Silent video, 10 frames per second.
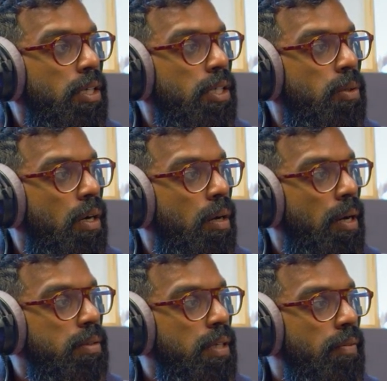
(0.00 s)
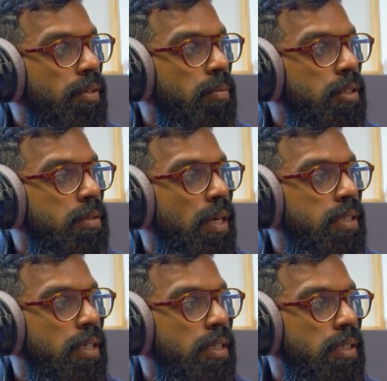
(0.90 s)
you are about to have the most
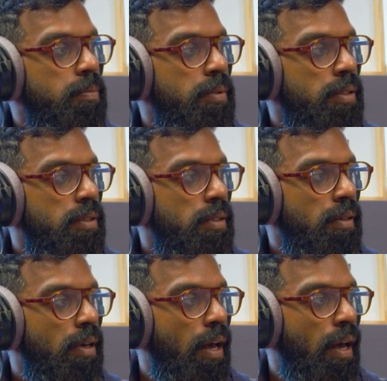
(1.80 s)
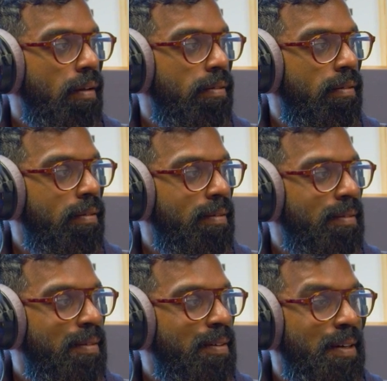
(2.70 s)
magical experience of your life.
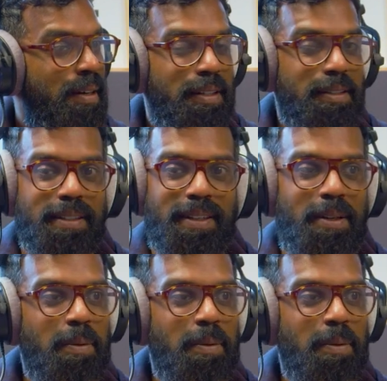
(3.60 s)
I was like, oh